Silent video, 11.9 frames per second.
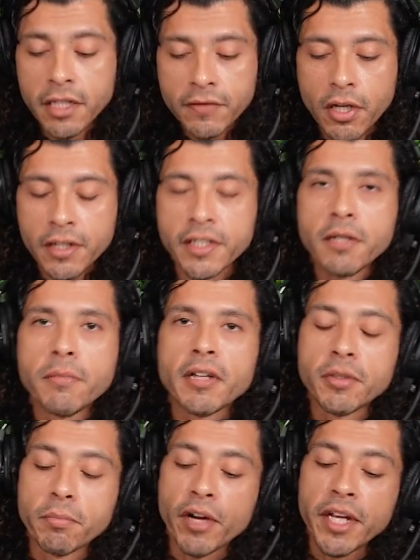I love talking
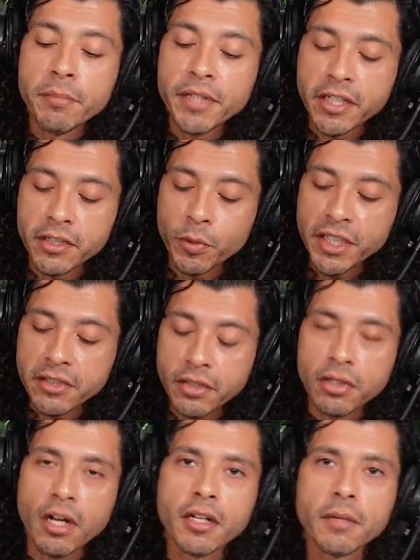about the brain because we
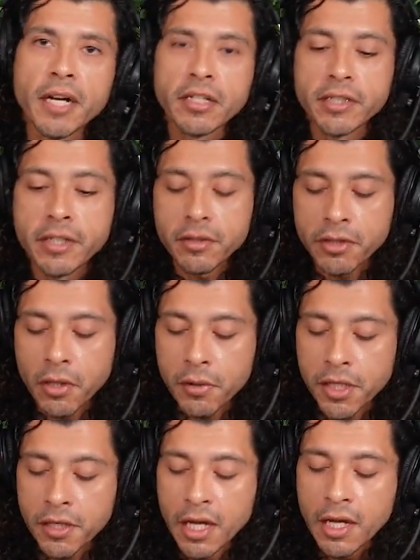get to talk about
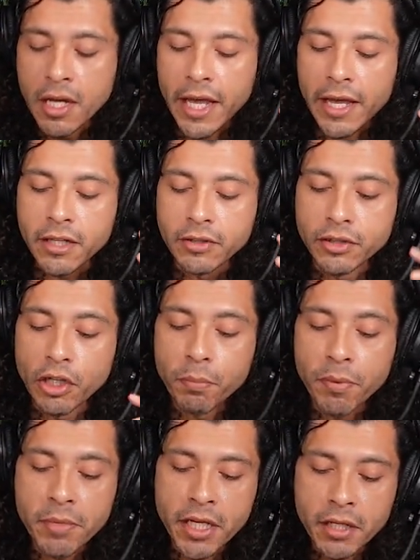serotonin
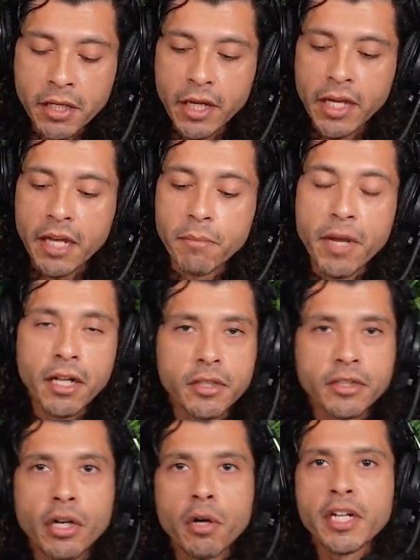and dopamine and
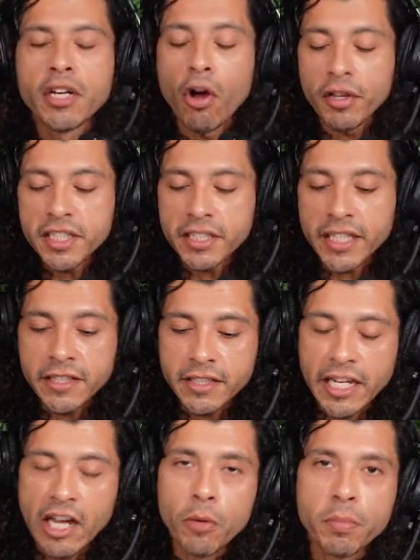melatonin and all these
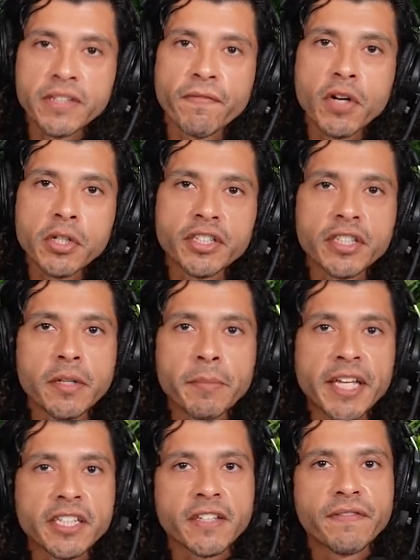things that help us
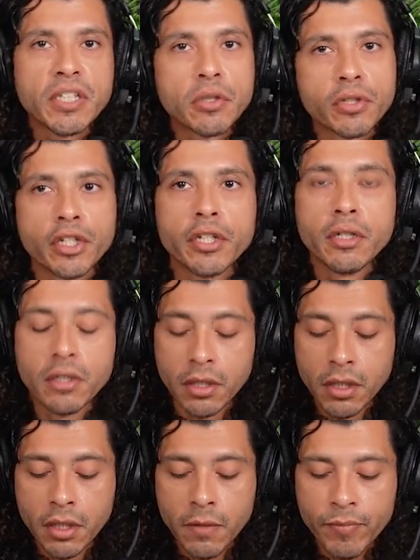function and make us feel
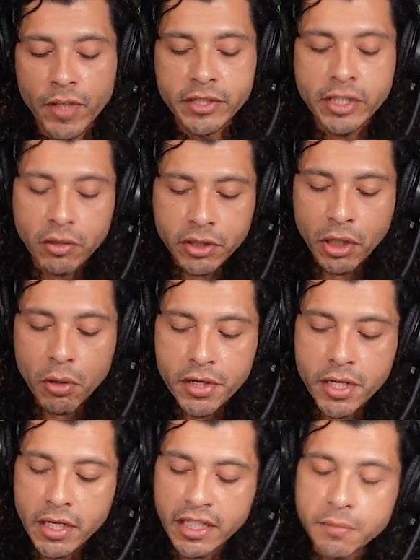good.
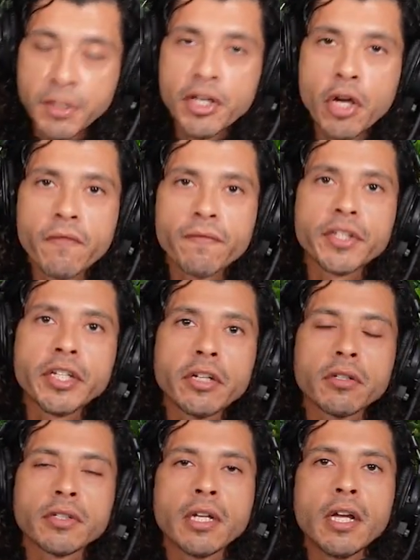Serotonin has been known for
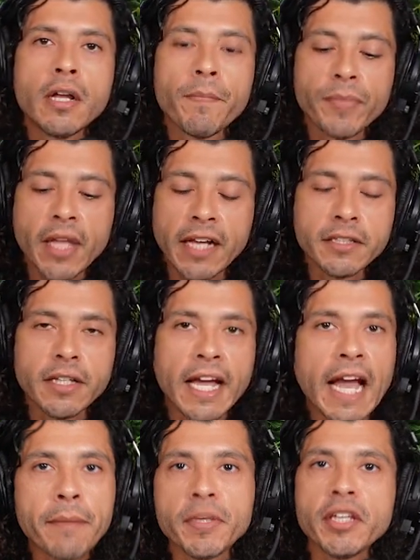years
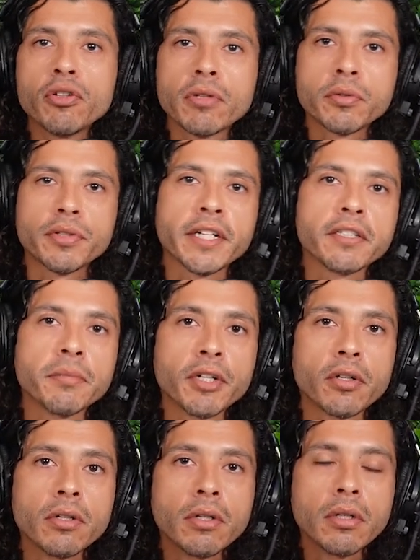as the happy
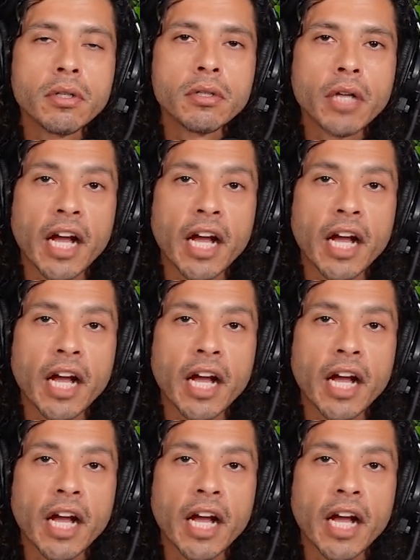neurotransmitter.